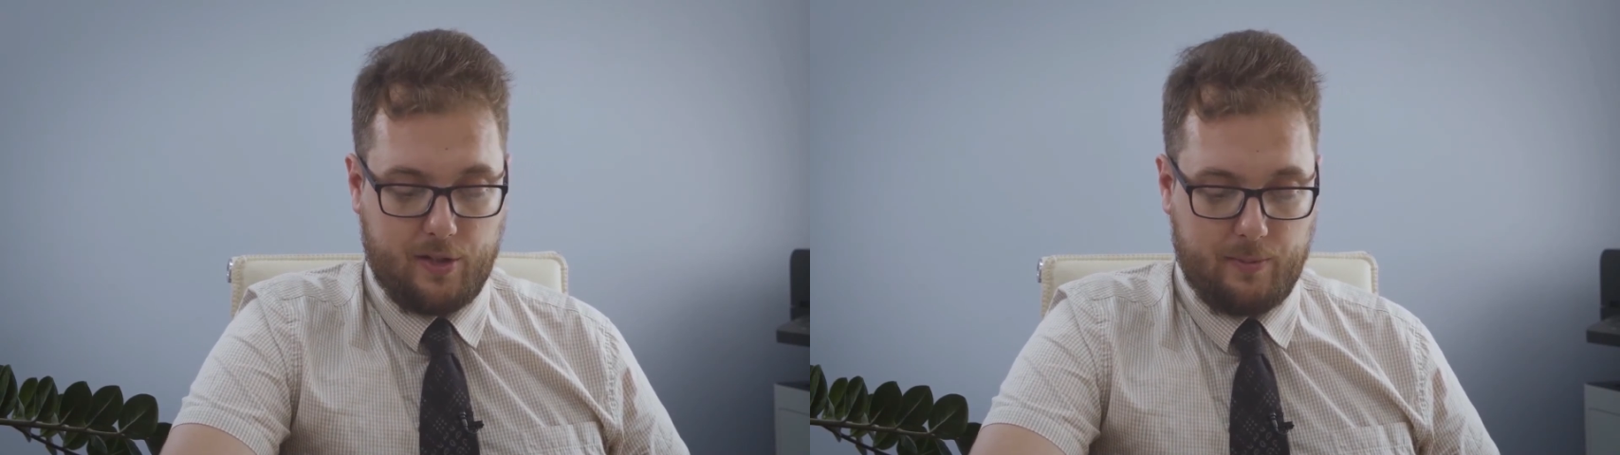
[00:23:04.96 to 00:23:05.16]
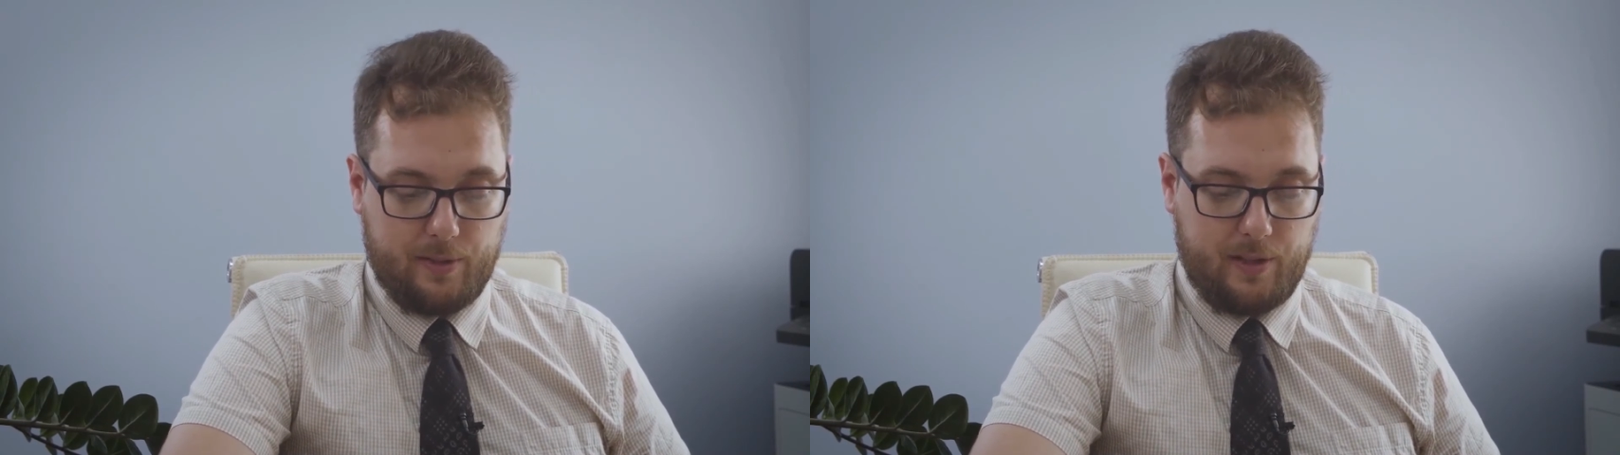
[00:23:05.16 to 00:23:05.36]

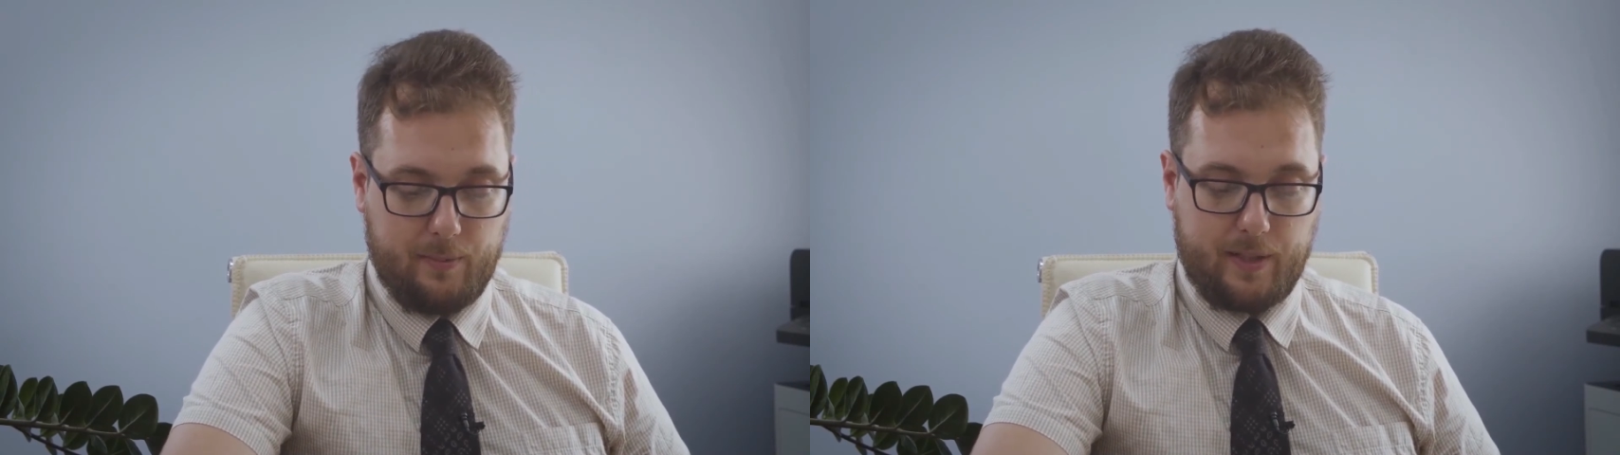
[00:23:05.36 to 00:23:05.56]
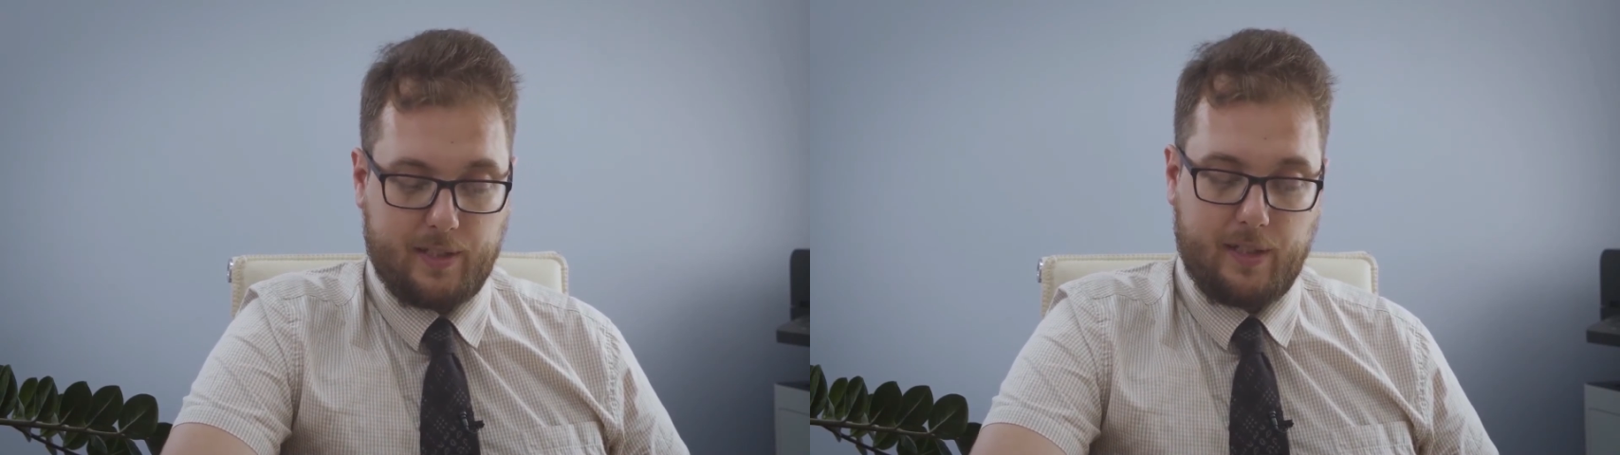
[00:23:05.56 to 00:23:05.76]
maybe
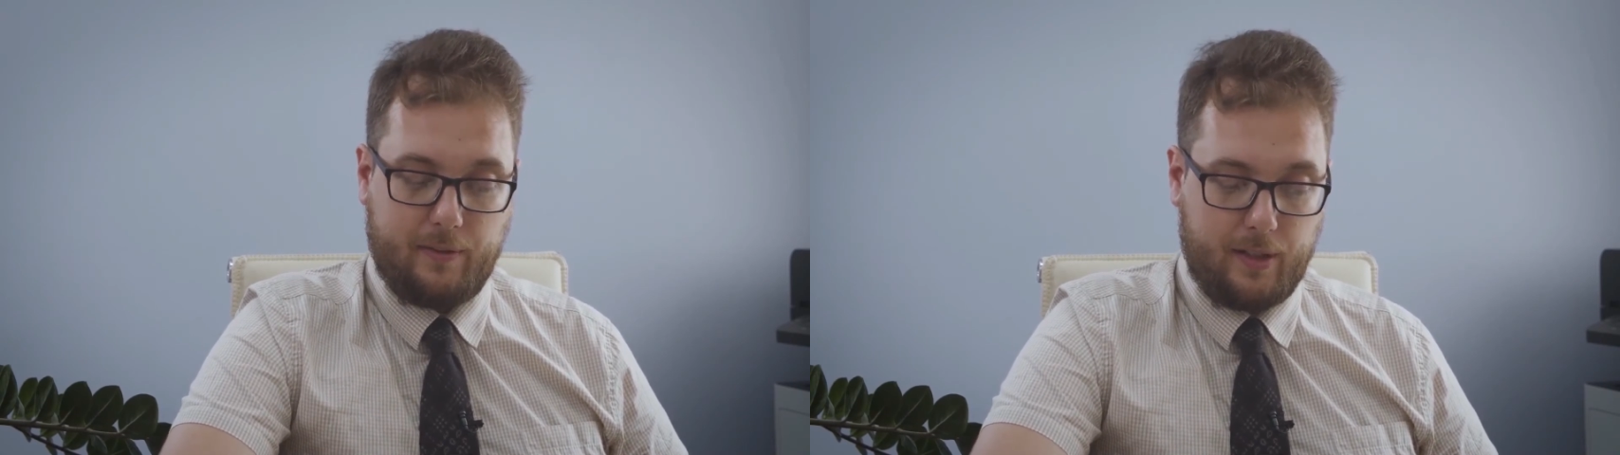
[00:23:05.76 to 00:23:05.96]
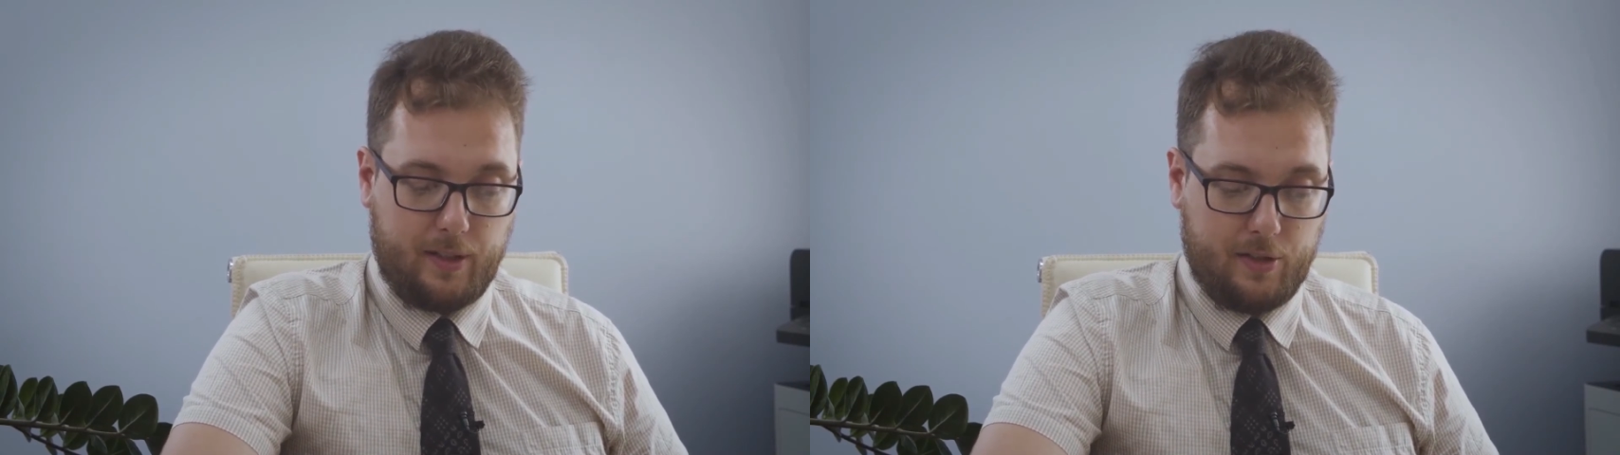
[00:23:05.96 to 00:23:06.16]
touch
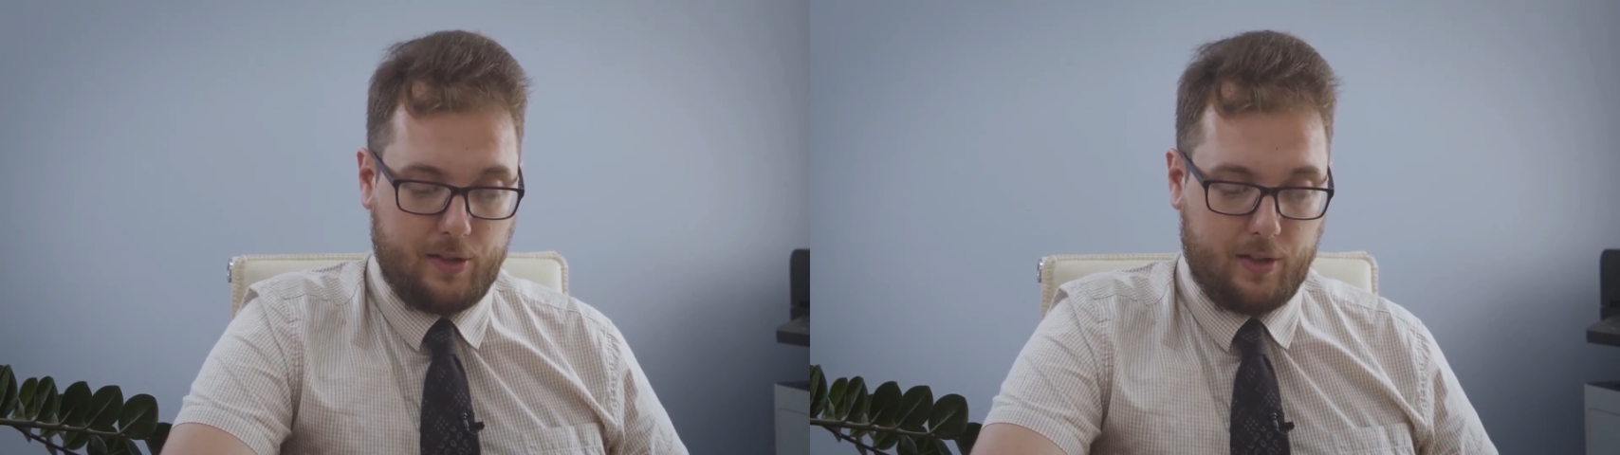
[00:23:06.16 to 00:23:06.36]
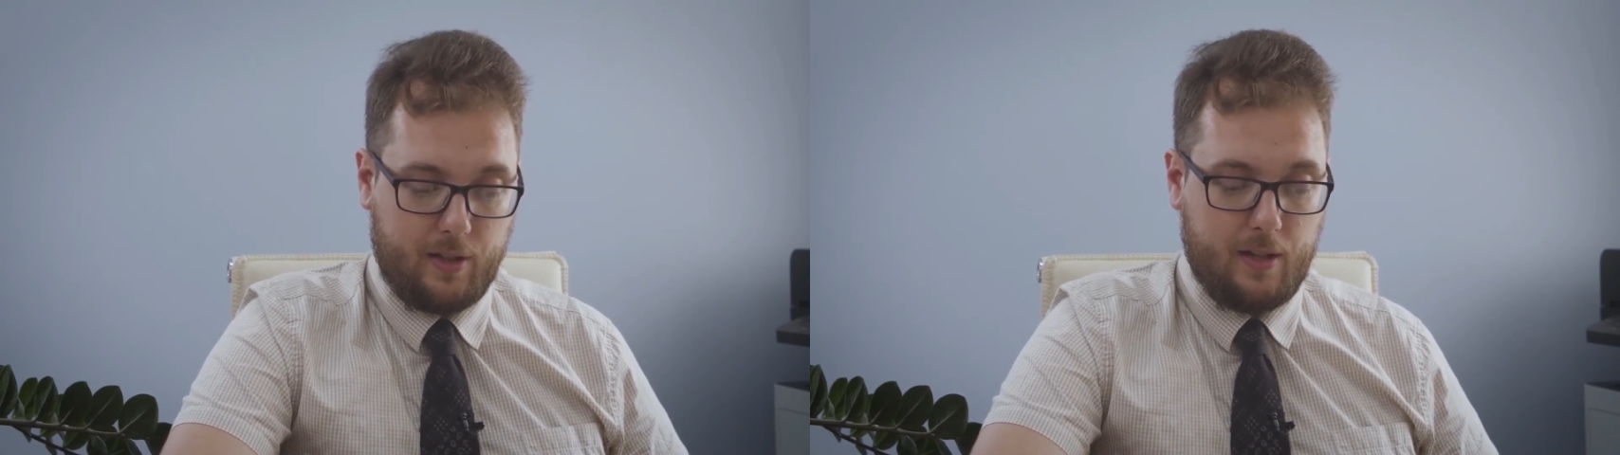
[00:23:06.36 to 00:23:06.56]
of
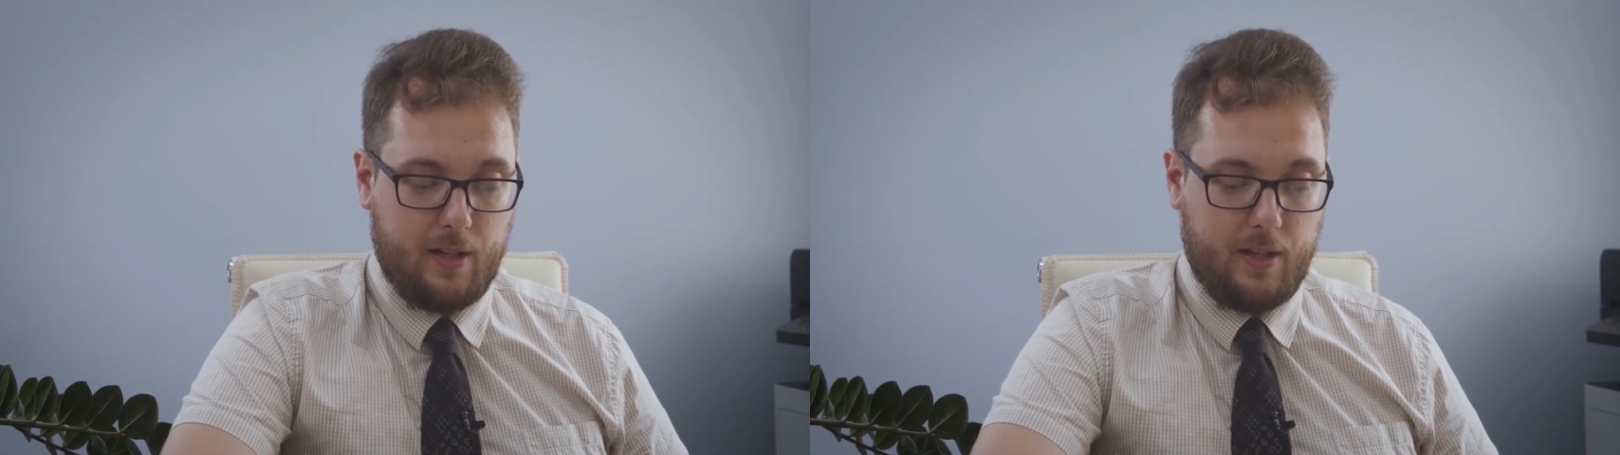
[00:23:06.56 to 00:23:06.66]
devil,